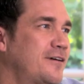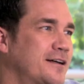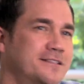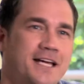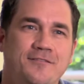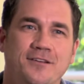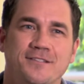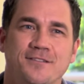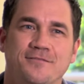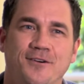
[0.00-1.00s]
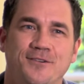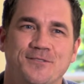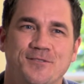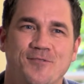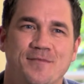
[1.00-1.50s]
Octavia is the first
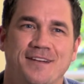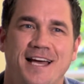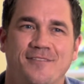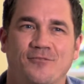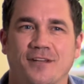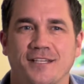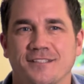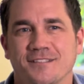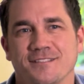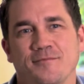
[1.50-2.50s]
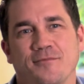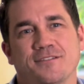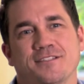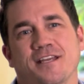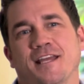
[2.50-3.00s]
of the women to have a relationship with
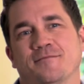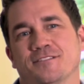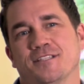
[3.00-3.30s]
James.